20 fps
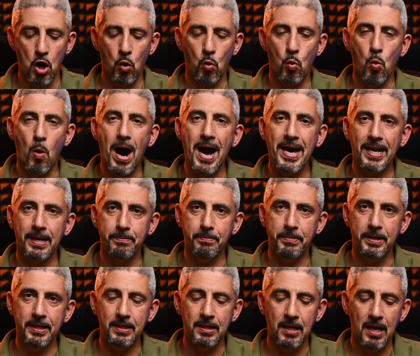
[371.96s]
quite a
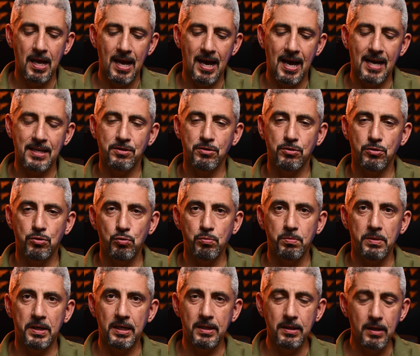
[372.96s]
bit as you
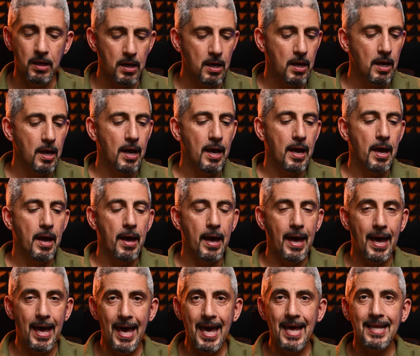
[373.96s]
zoom in.
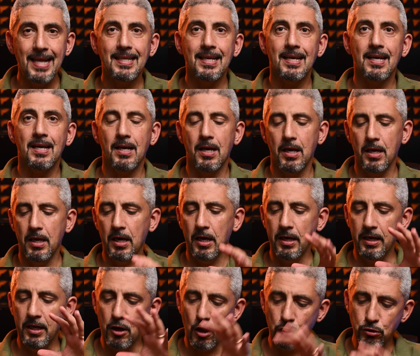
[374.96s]
And
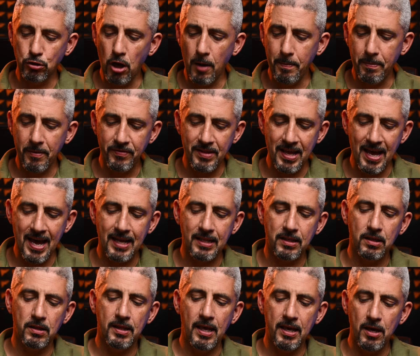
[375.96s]
on top of
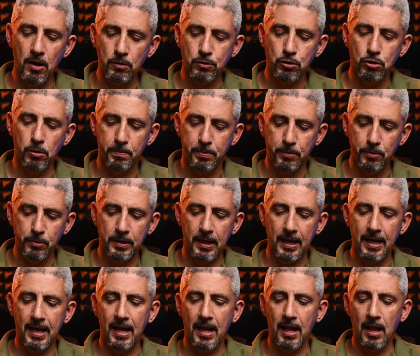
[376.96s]
that, they also put
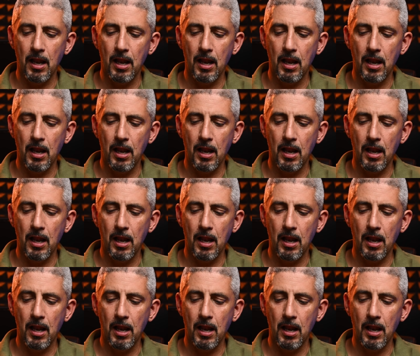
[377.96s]
a